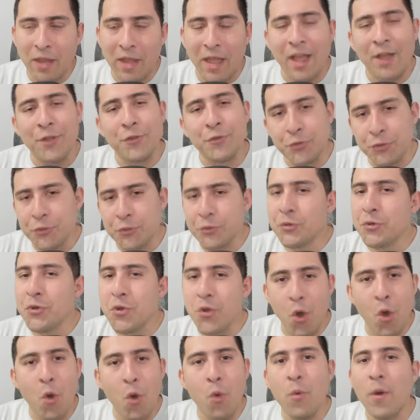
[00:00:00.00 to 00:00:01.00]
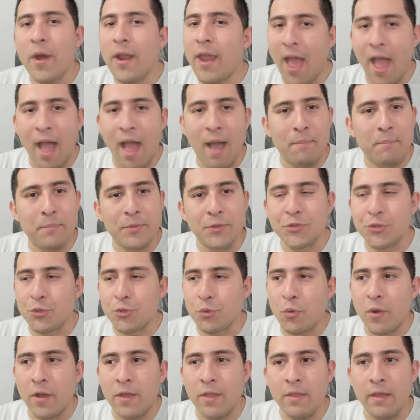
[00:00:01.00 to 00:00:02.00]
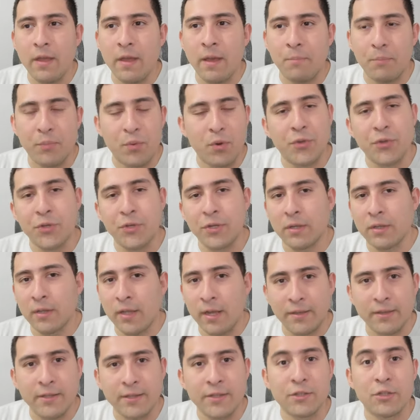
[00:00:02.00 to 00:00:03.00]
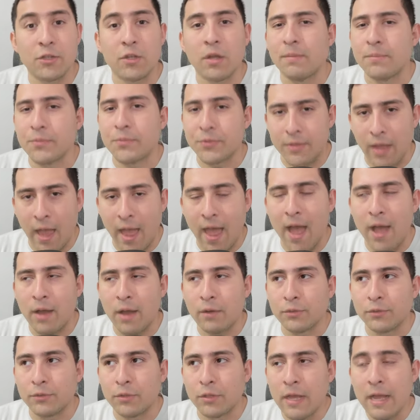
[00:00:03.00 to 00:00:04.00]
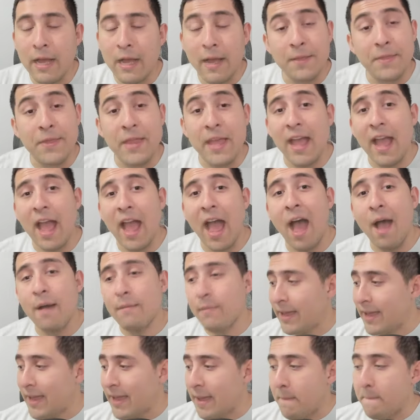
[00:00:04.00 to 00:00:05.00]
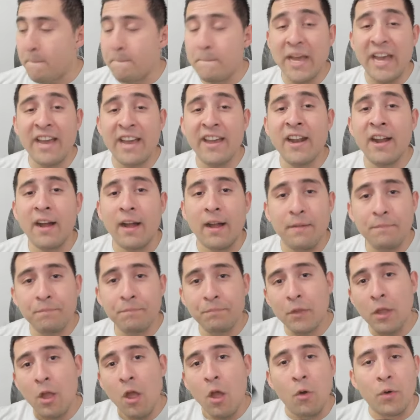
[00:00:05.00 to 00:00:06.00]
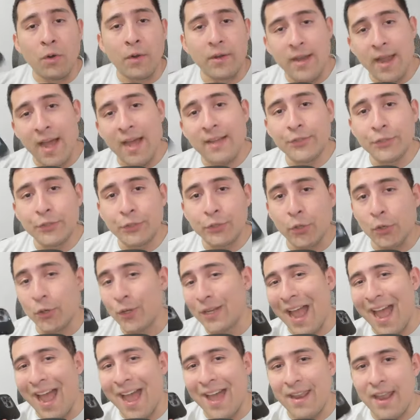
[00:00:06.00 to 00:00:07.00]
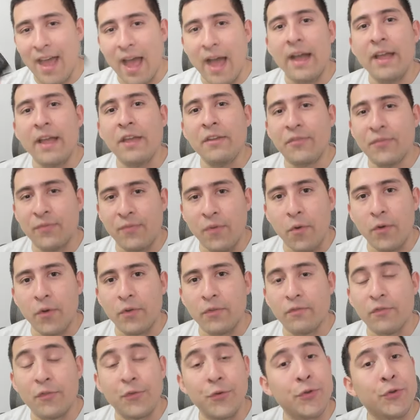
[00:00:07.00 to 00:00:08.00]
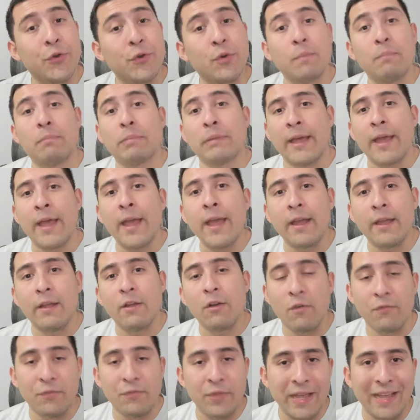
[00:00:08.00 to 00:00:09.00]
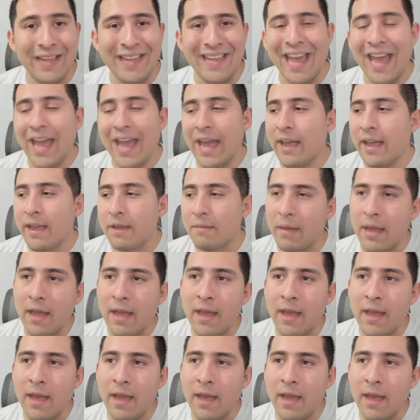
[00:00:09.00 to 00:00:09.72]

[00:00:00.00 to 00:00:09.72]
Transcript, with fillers: And you know what happens when a project like this comes out. They have a beta on Android and iPhone for you to play of the game.